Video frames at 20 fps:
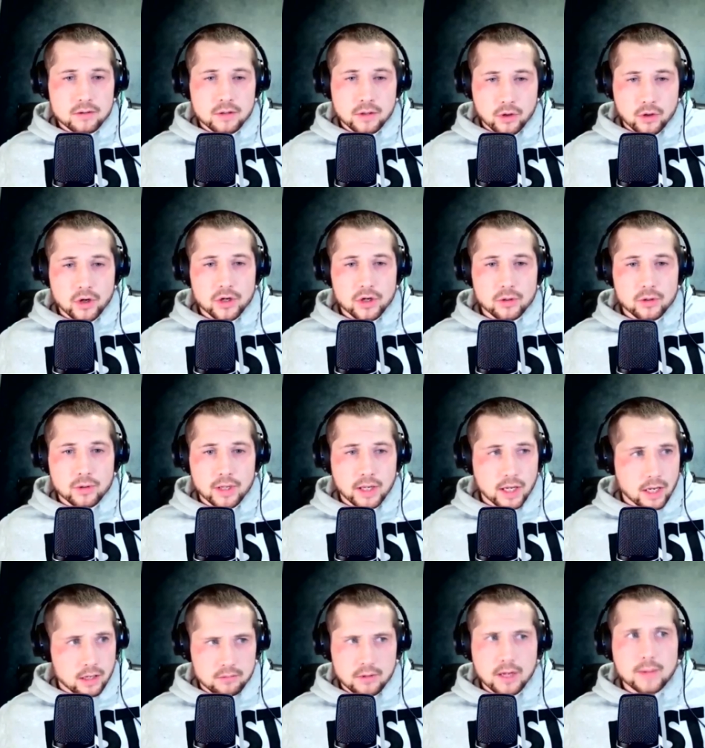could he do it
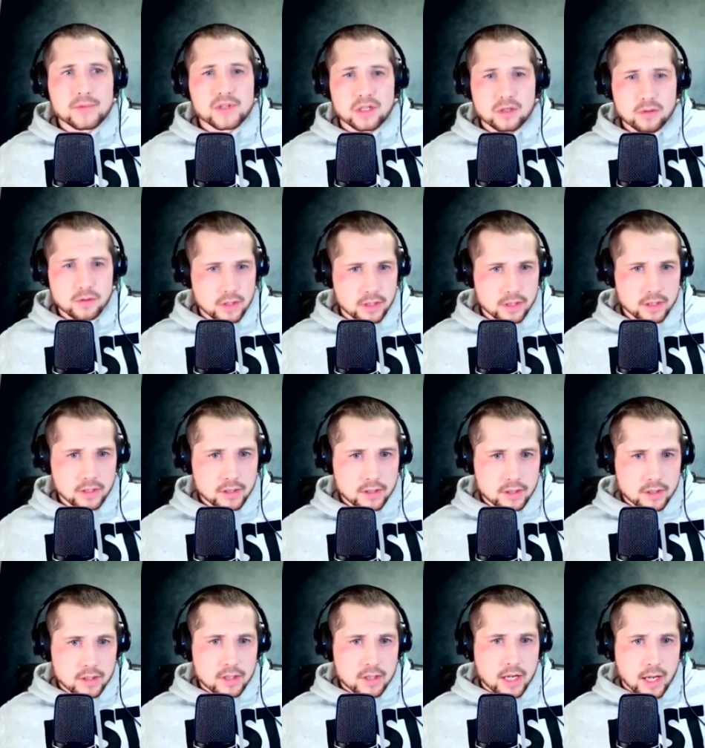again? Absolutely,
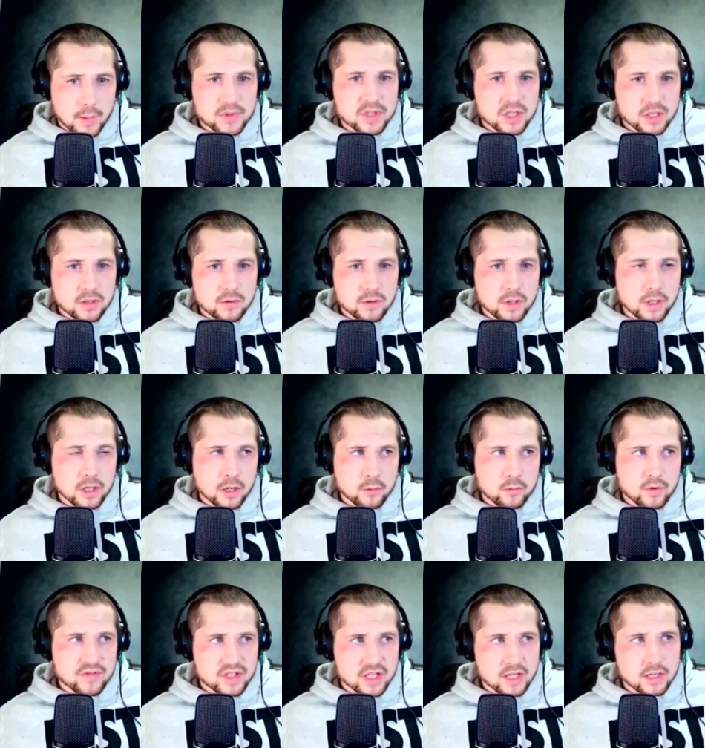absolutely. And
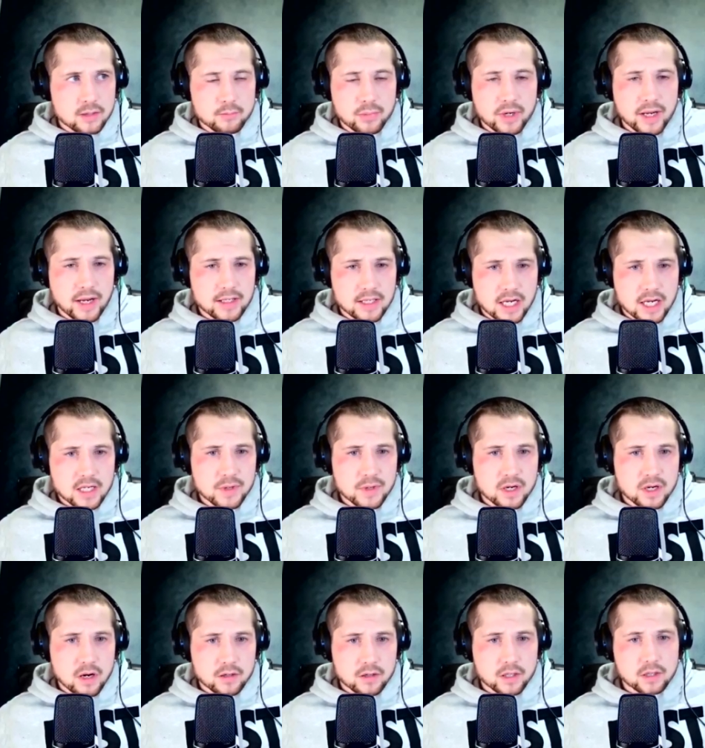we've seen Blaydes has been
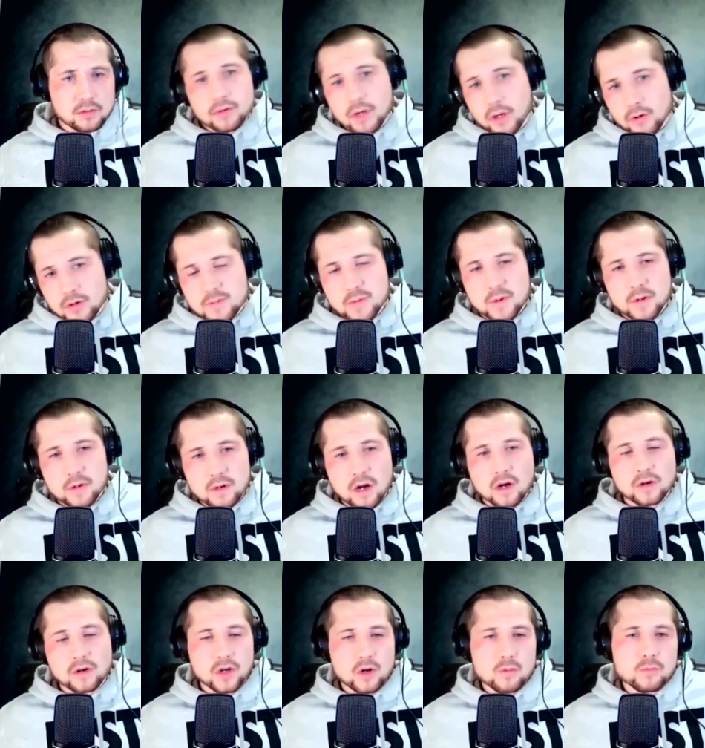knocked out. Now he's been
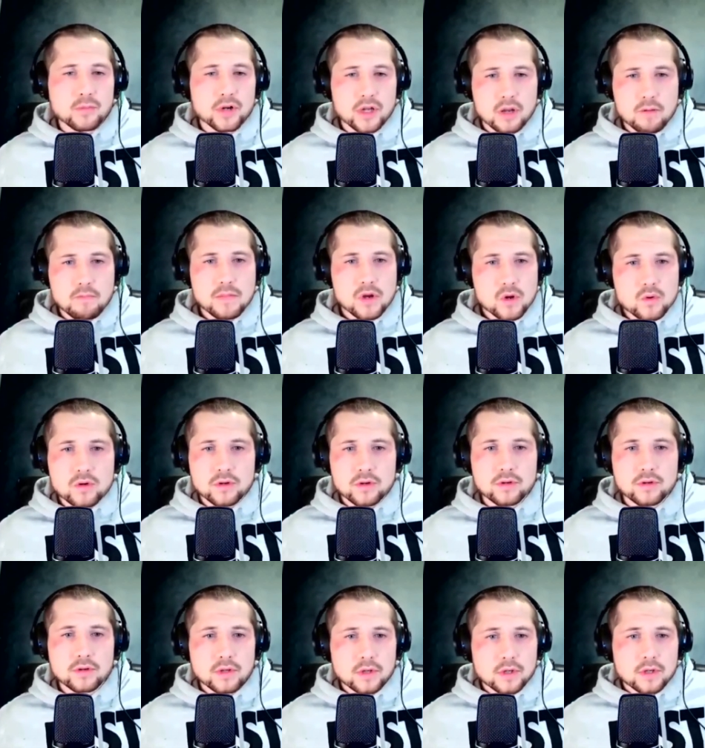knocked out by a mutant,
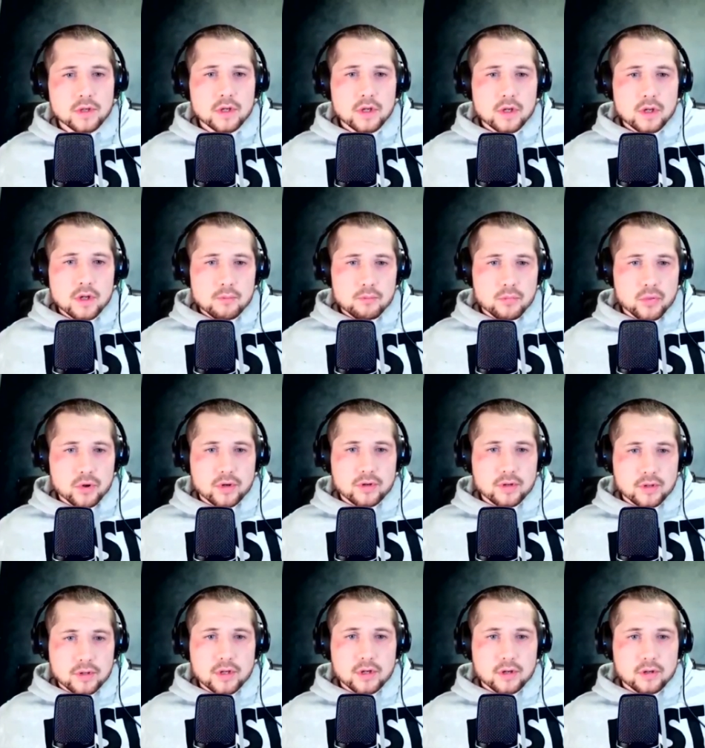but
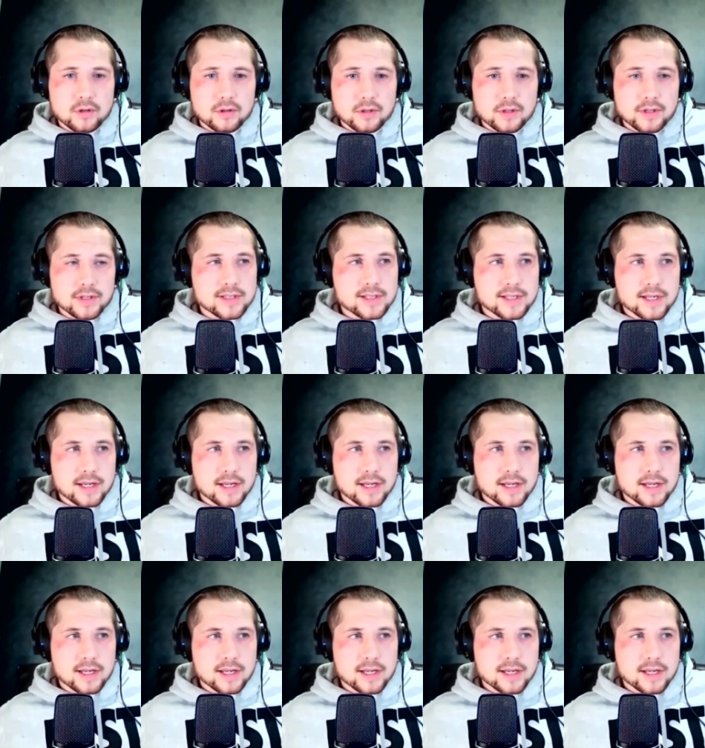it's